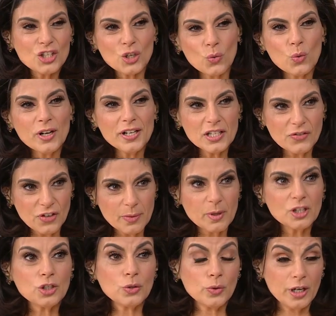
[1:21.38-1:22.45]
So, what is
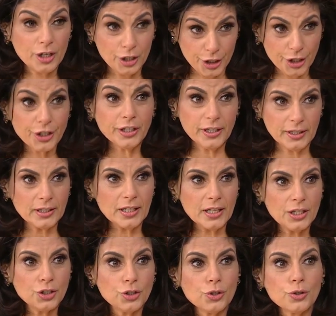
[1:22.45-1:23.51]
FEMA doing
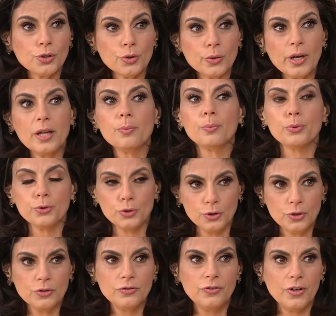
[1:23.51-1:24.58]
currently to
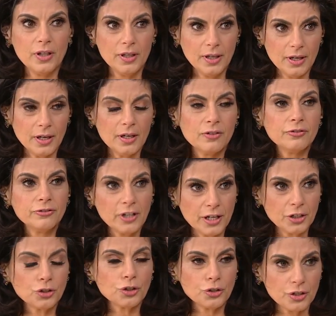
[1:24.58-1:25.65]
improve the
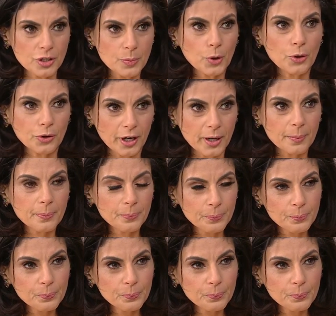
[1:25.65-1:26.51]
flood insurance program?